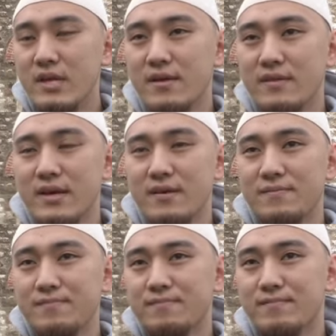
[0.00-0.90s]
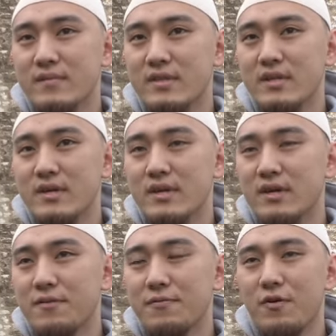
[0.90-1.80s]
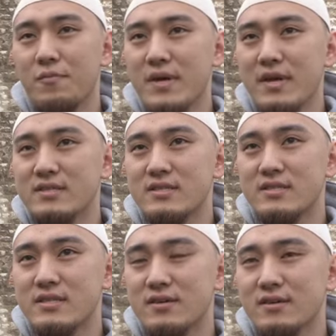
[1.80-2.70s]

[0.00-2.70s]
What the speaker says: Then for me, it's